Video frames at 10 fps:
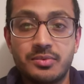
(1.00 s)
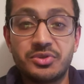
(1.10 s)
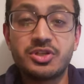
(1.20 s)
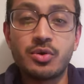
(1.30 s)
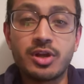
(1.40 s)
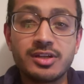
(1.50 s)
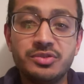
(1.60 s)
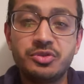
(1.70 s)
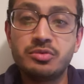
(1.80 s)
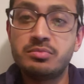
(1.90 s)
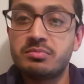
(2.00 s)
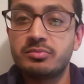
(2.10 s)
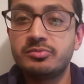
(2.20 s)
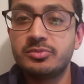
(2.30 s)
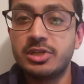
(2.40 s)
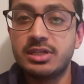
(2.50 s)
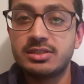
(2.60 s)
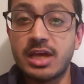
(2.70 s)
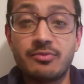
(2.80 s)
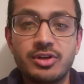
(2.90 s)
What's going on, YouTube?
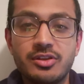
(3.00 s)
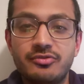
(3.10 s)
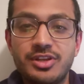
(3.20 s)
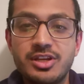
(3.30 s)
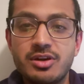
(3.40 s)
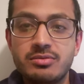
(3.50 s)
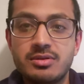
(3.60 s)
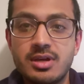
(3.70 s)
Time for another video.